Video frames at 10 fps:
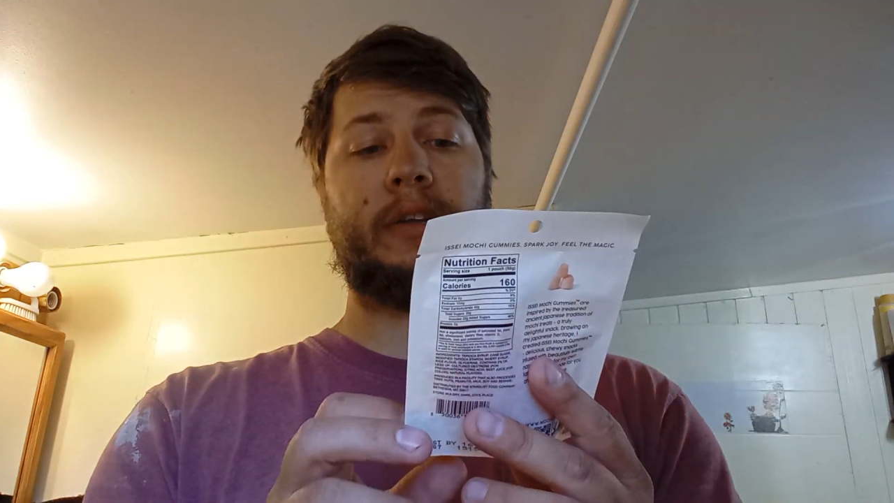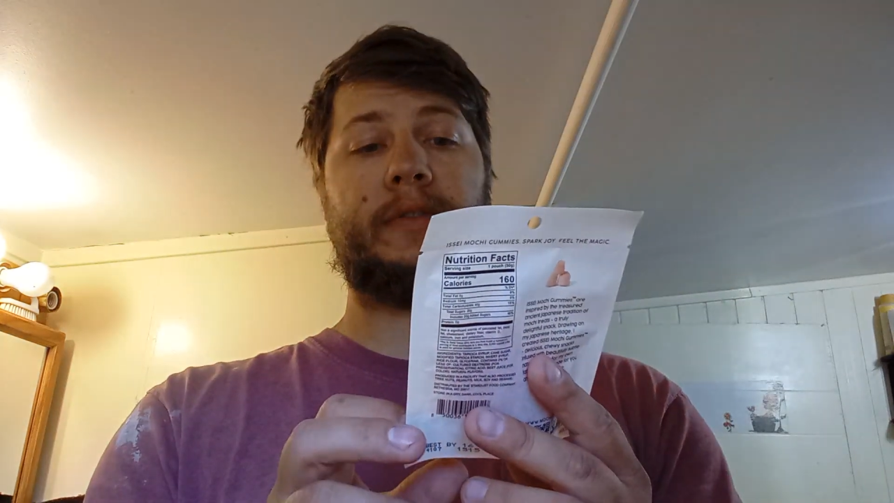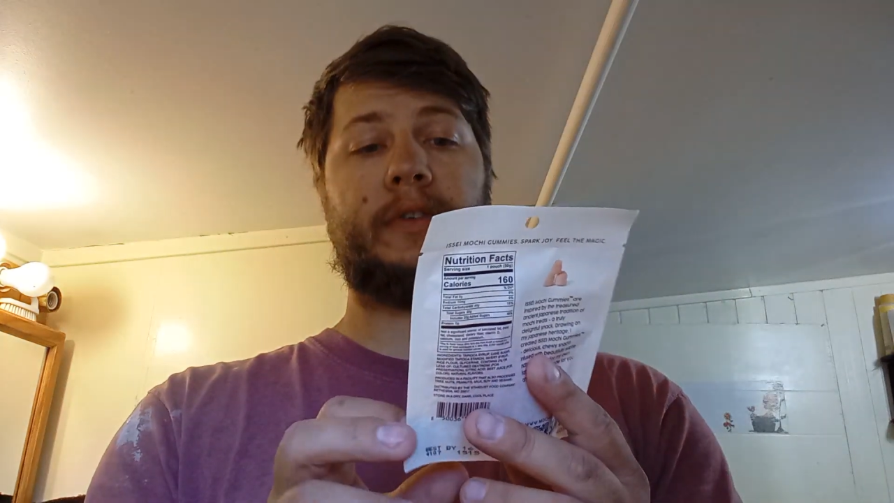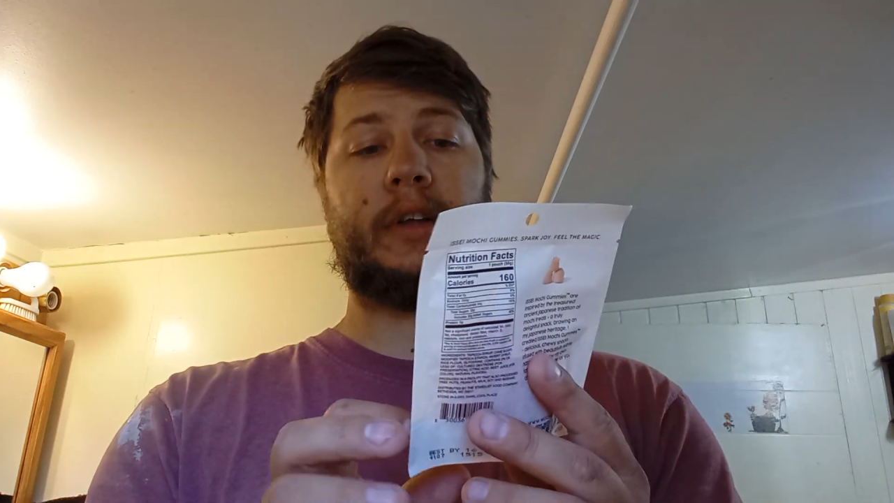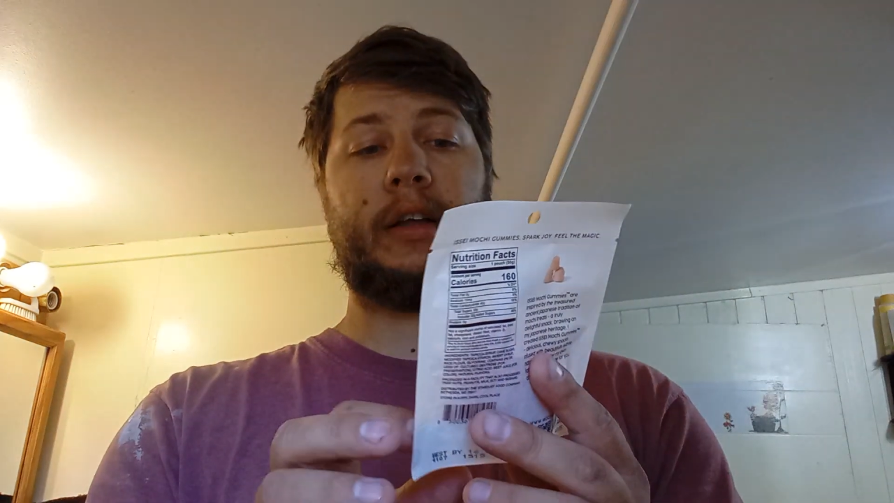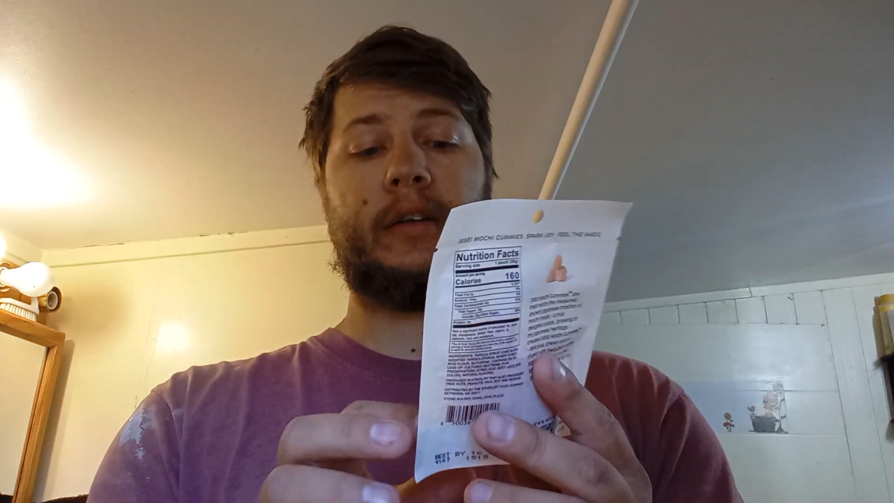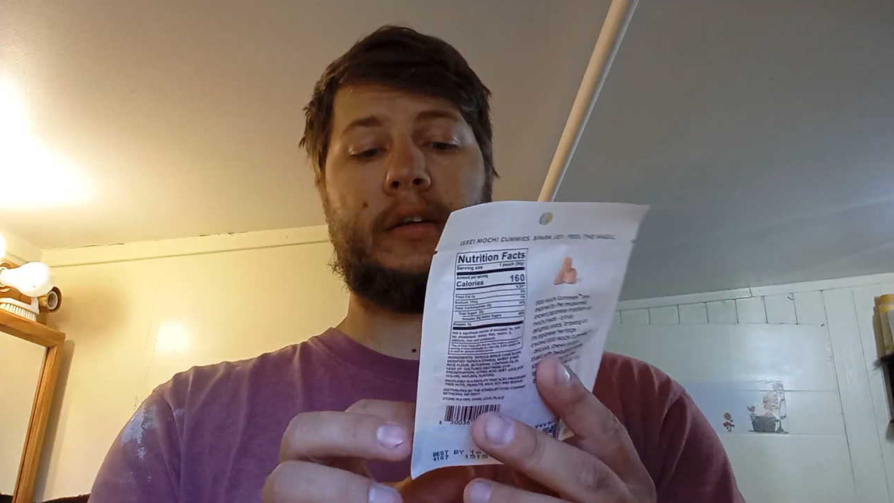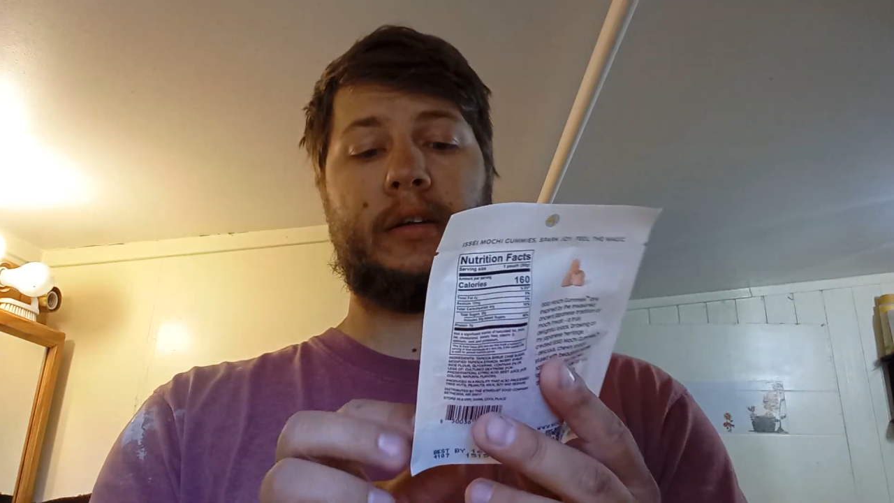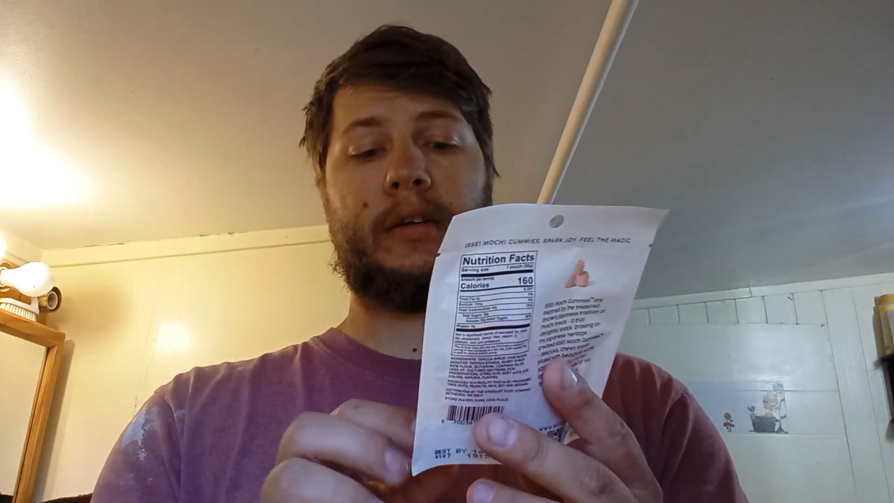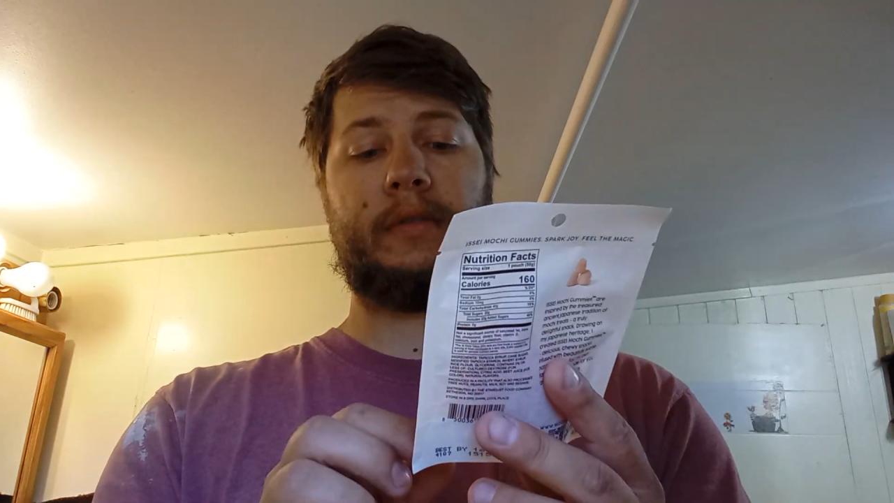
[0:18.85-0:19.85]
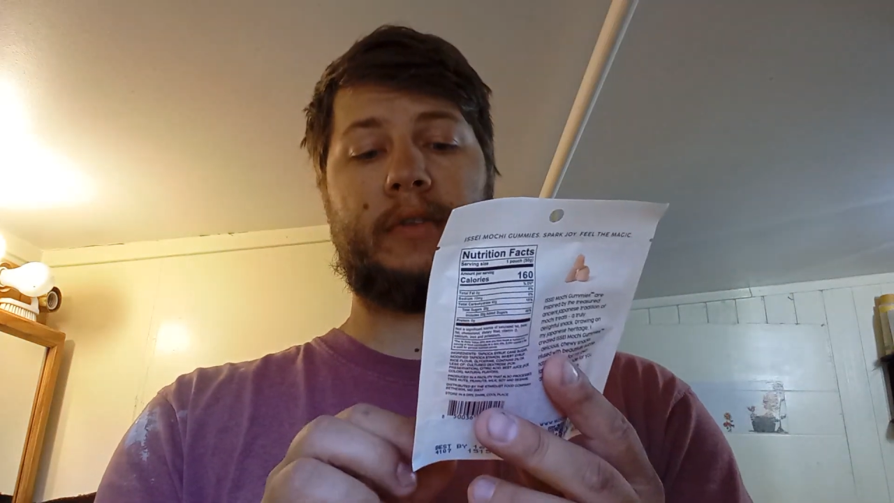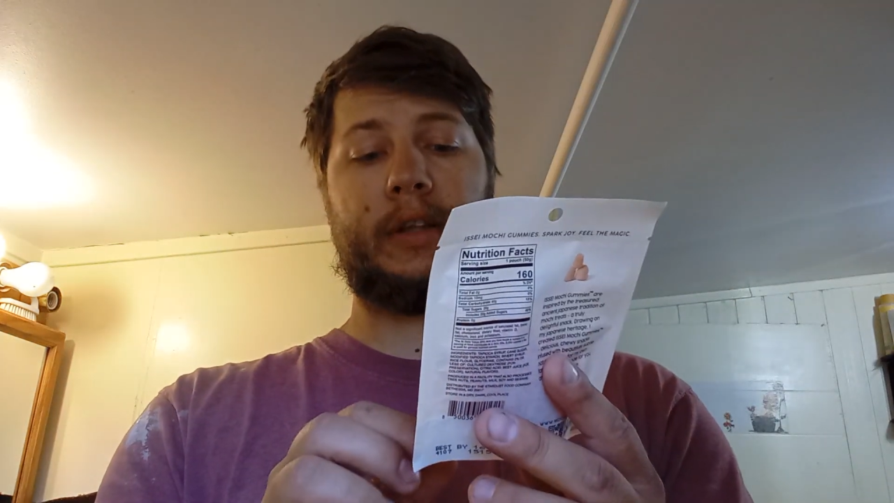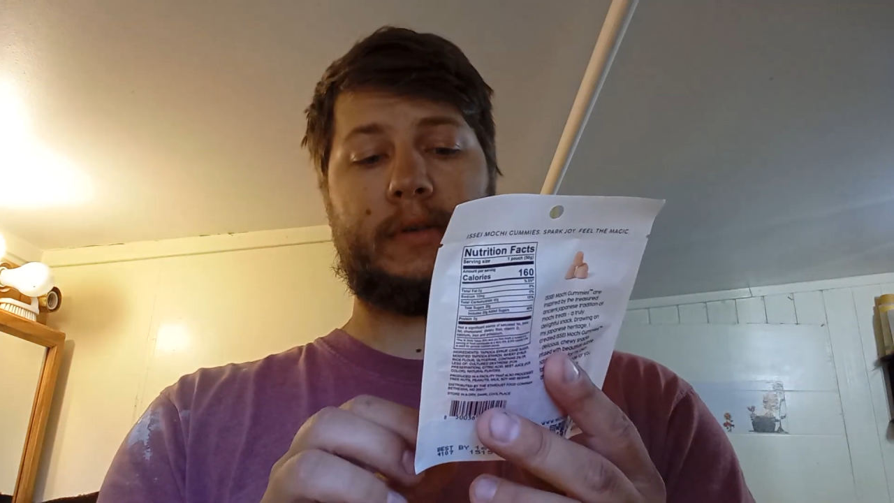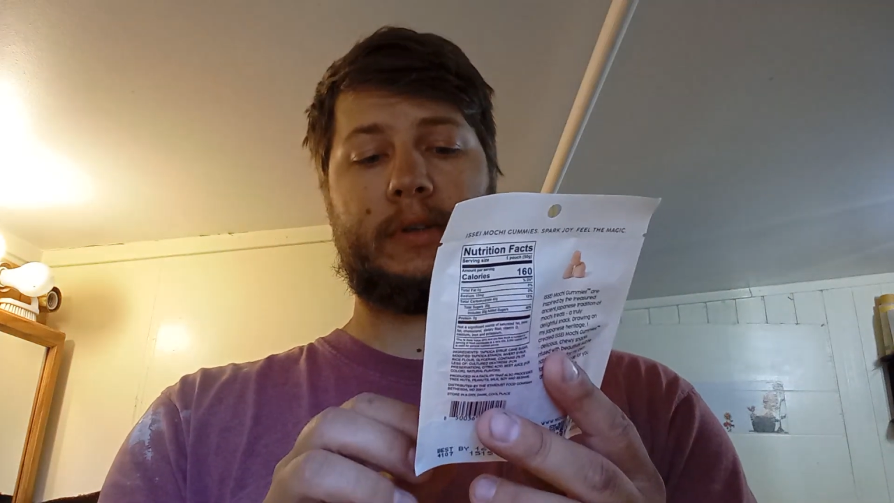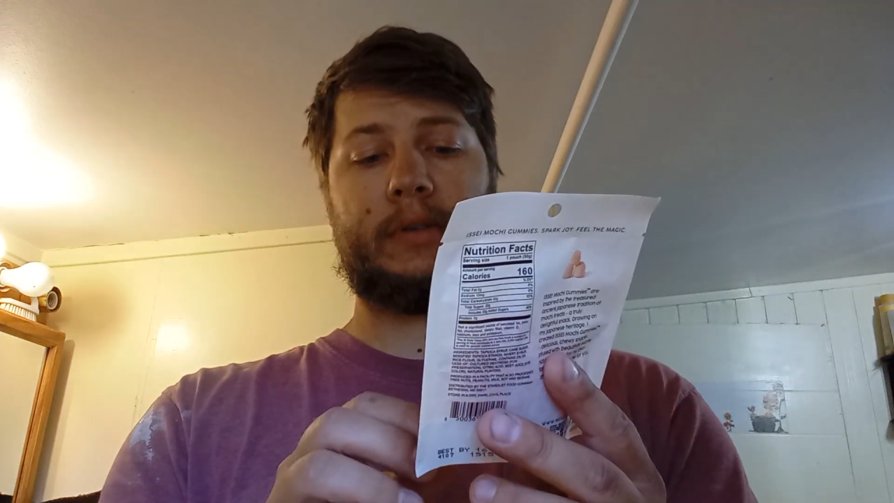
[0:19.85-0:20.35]
fla uh,
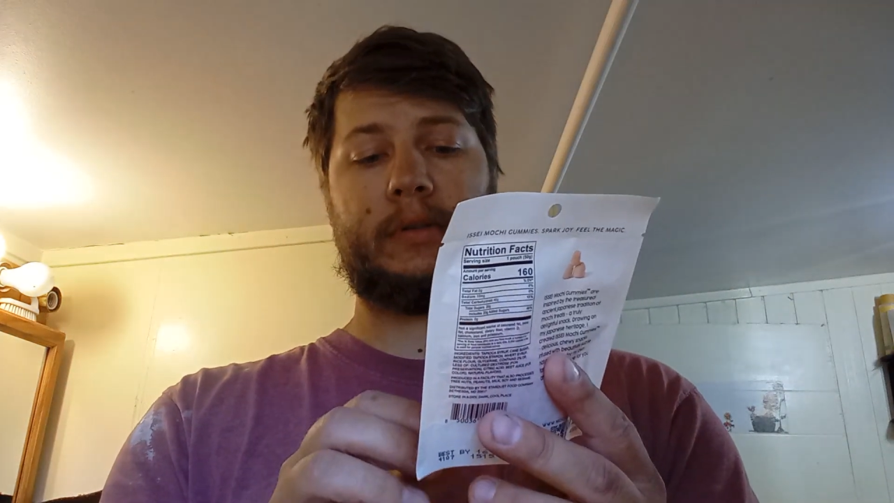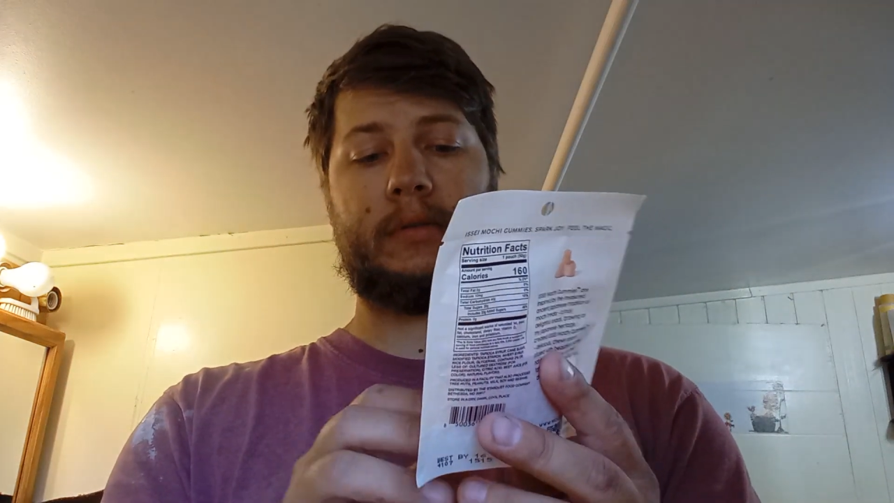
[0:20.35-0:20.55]
flavors.